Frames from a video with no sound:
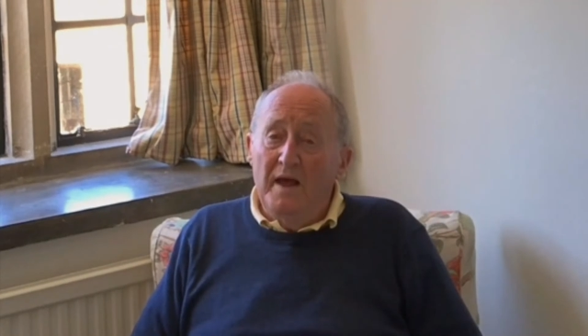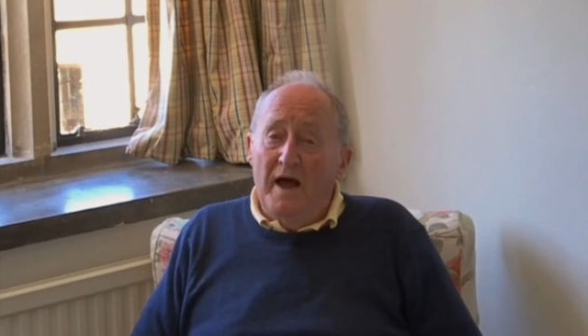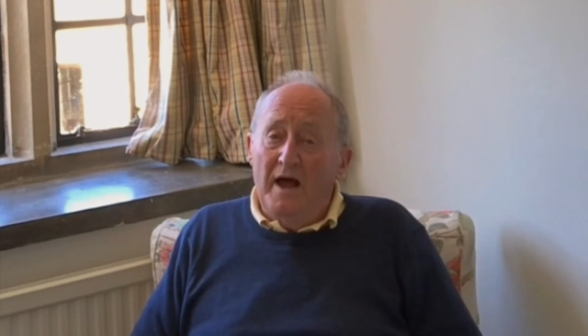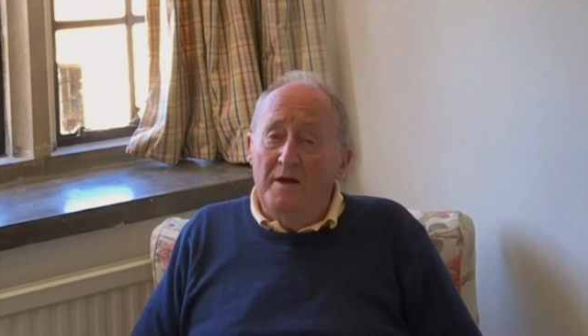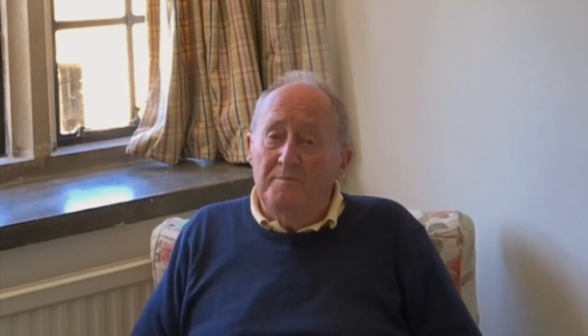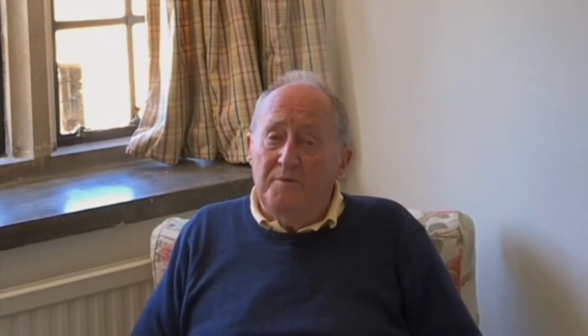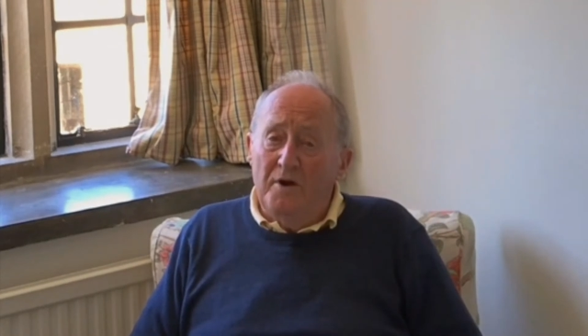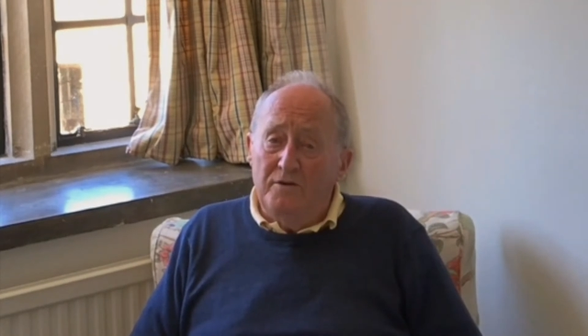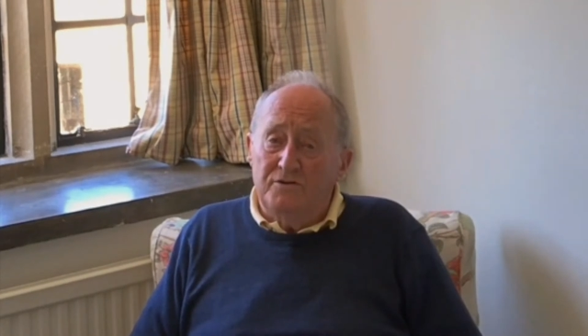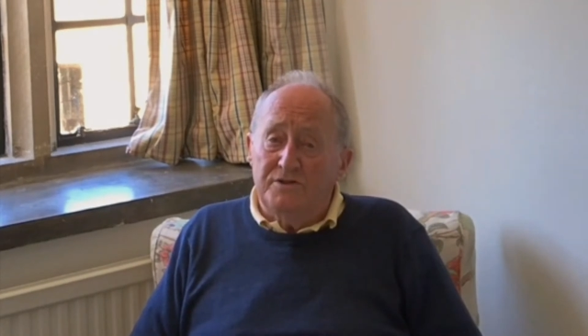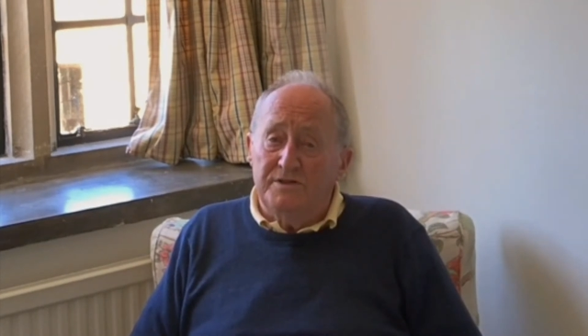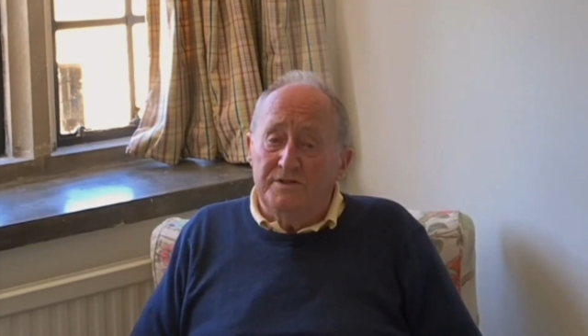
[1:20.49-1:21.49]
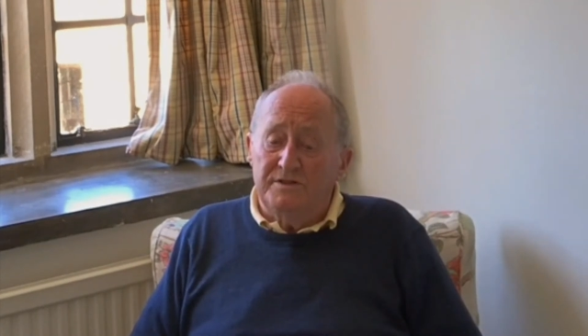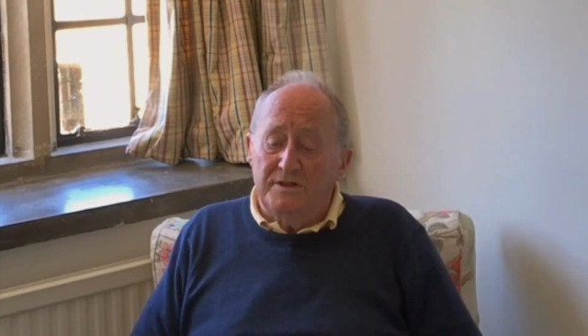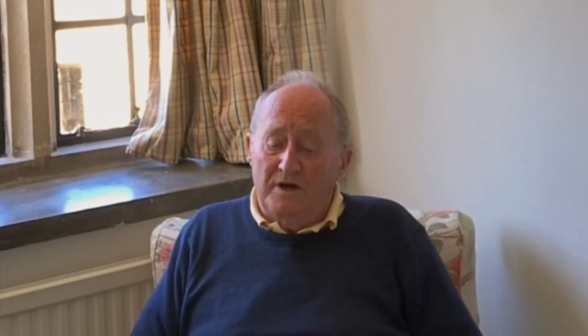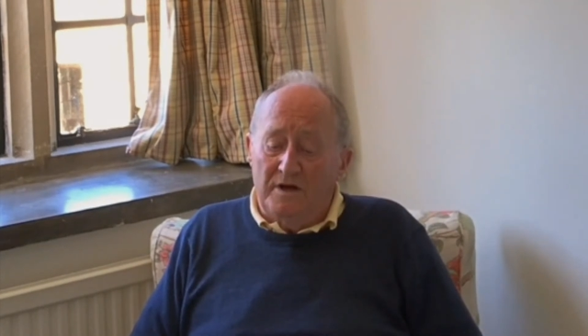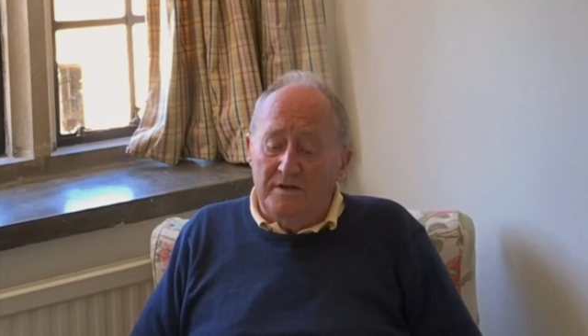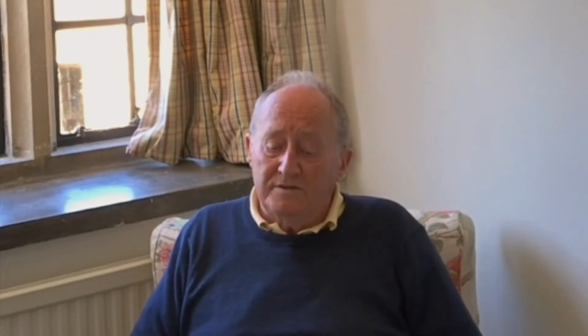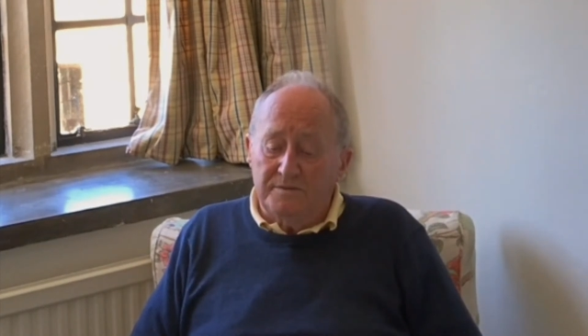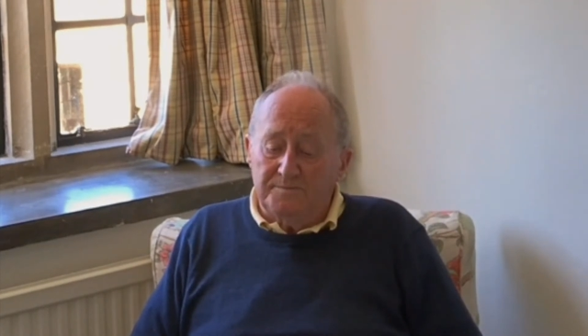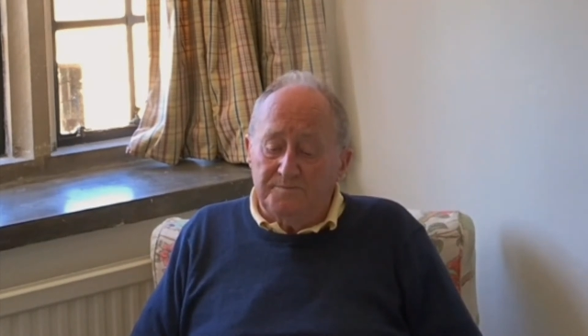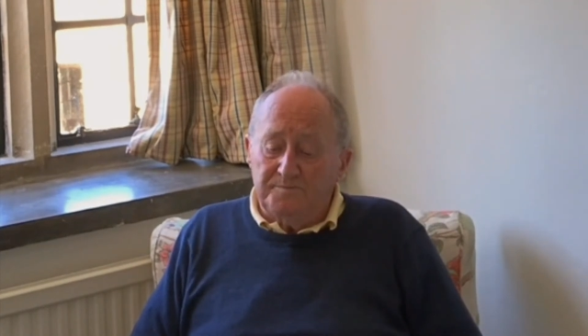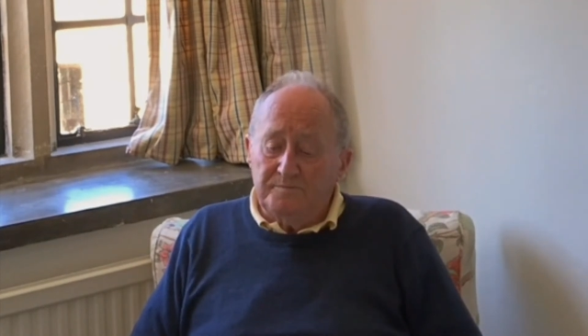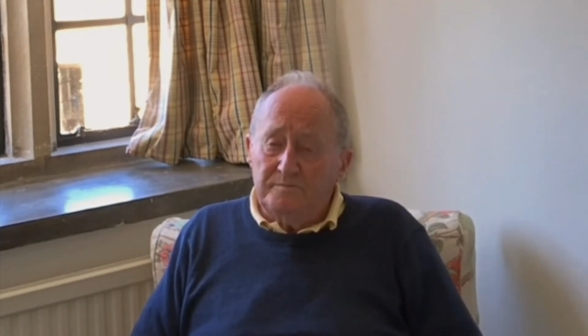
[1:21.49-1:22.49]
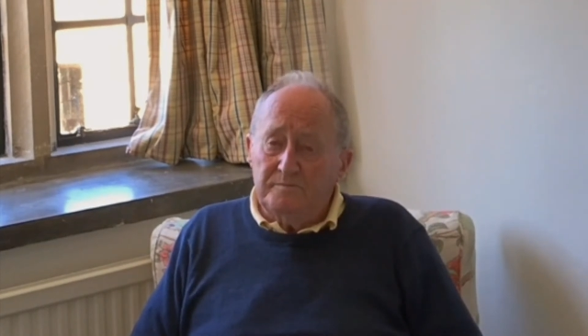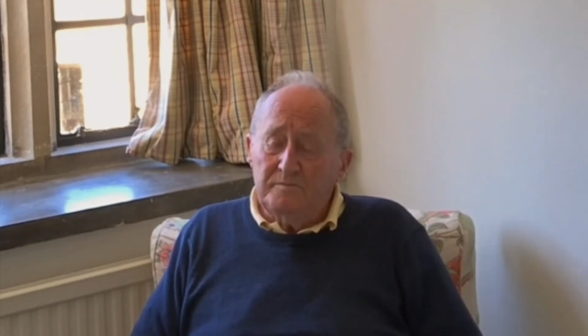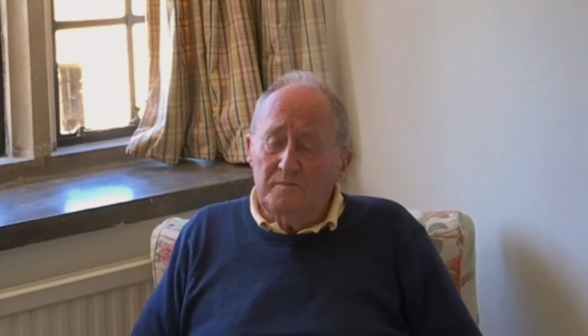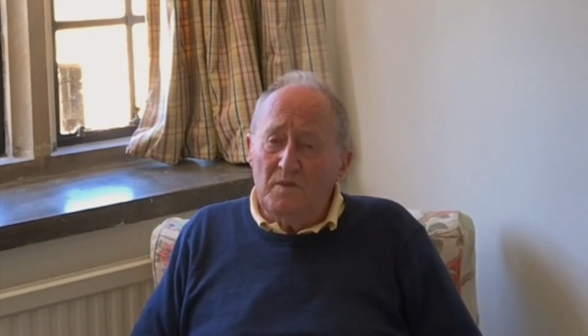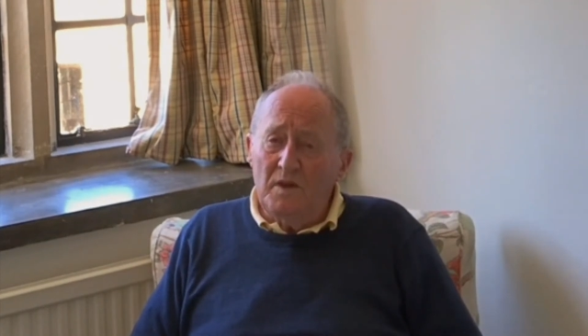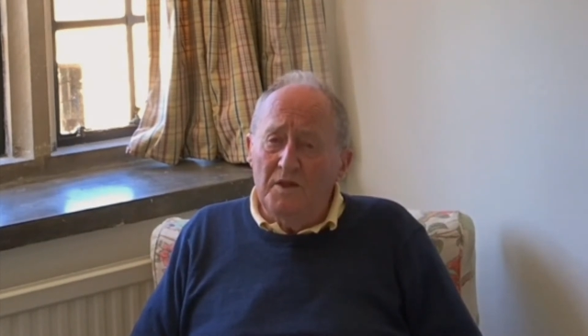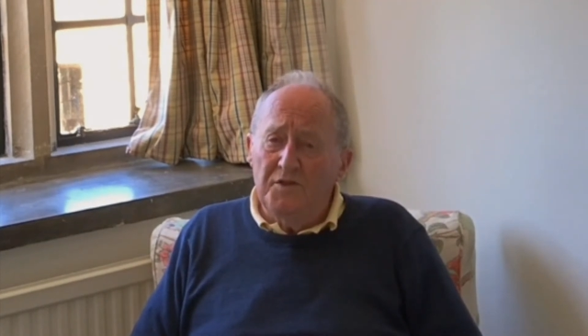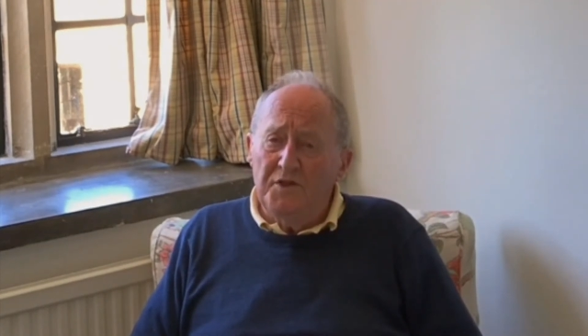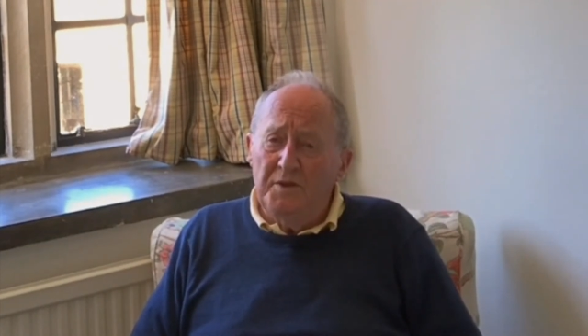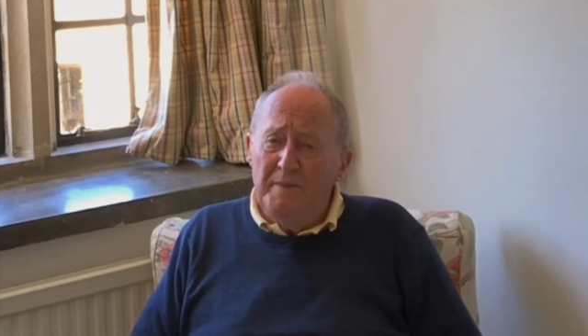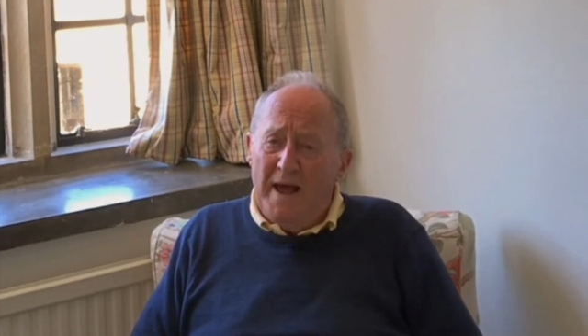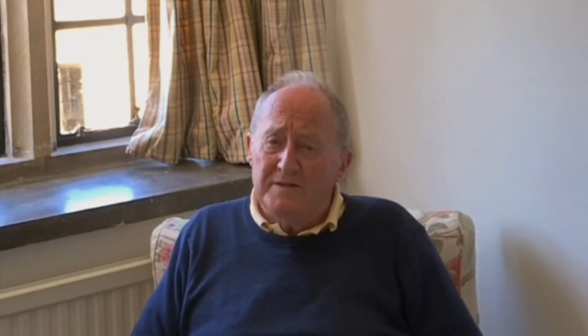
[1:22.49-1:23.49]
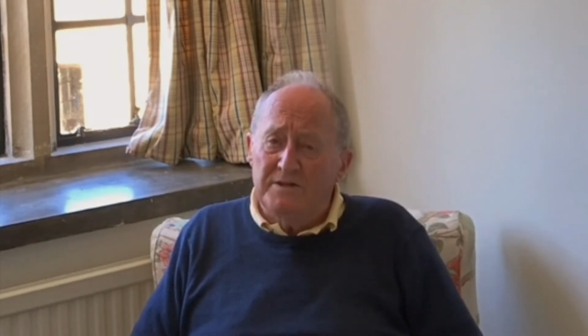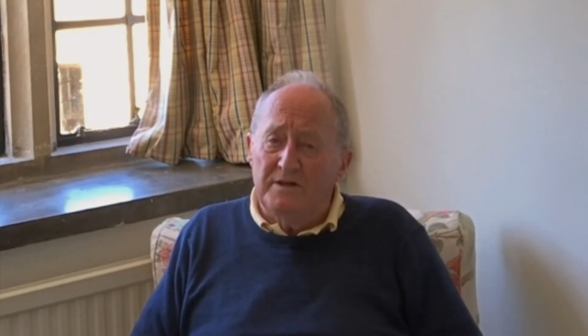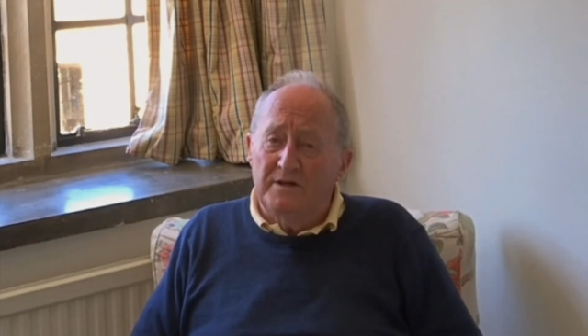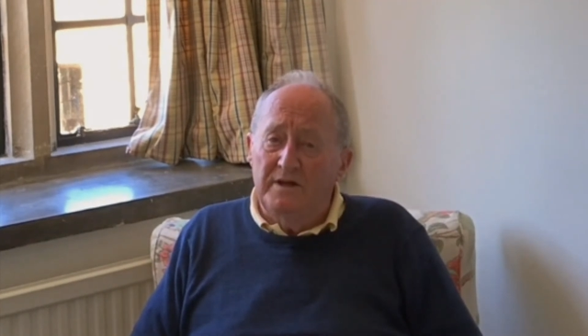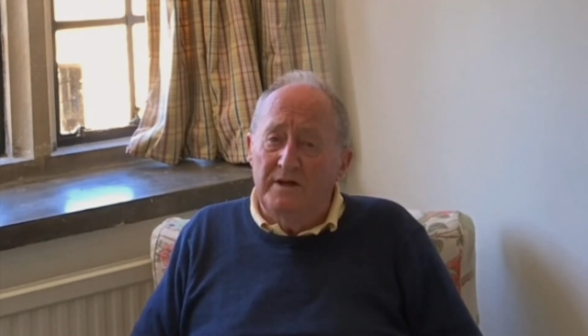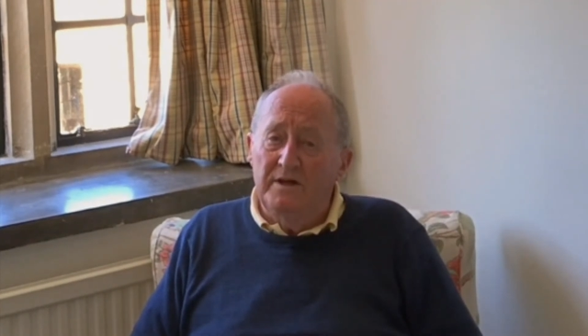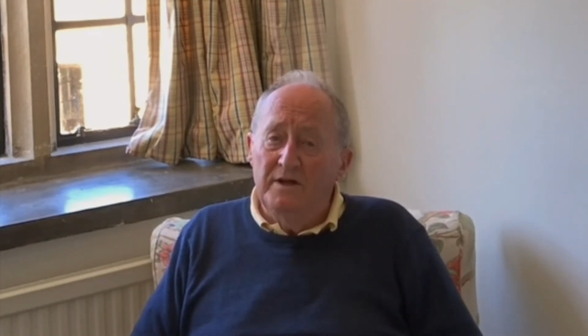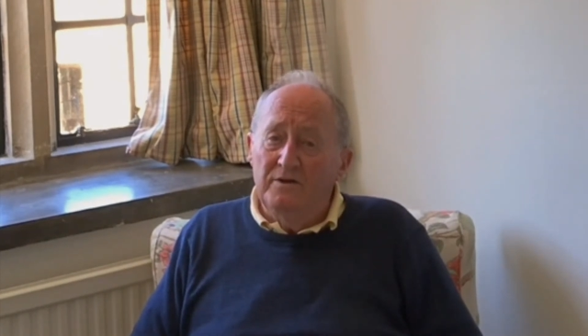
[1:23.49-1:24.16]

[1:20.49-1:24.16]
I approach this task thematically